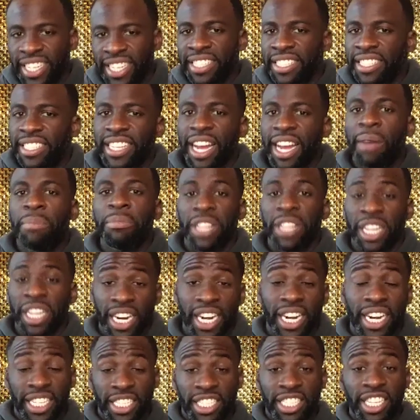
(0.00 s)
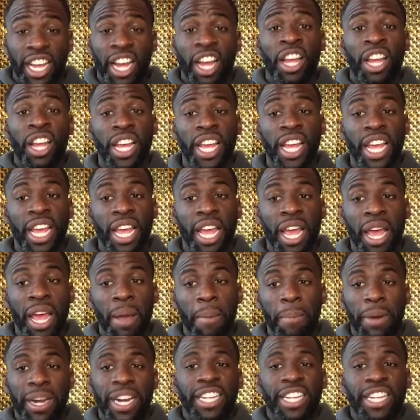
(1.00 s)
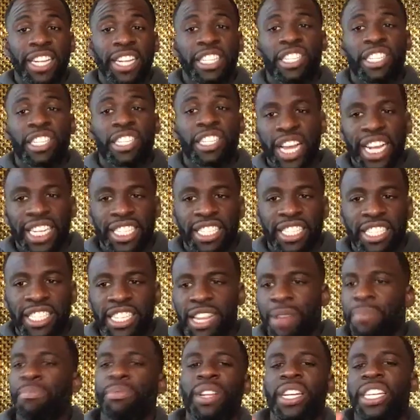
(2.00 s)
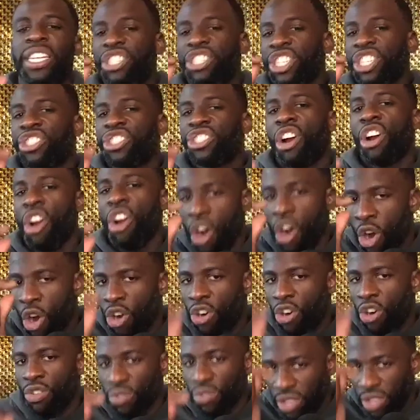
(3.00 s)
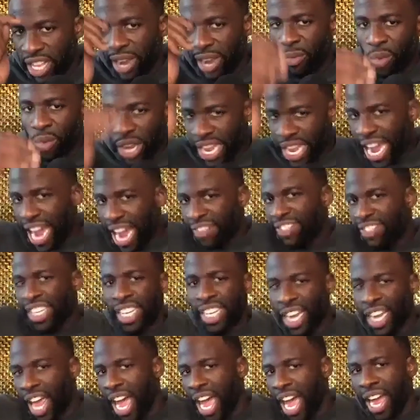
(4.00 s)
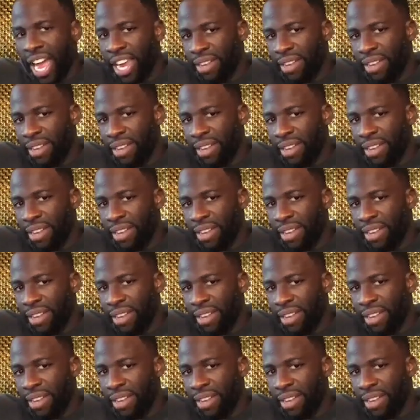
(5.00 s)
It's something, and it's simply just a hurdle that we have to climb.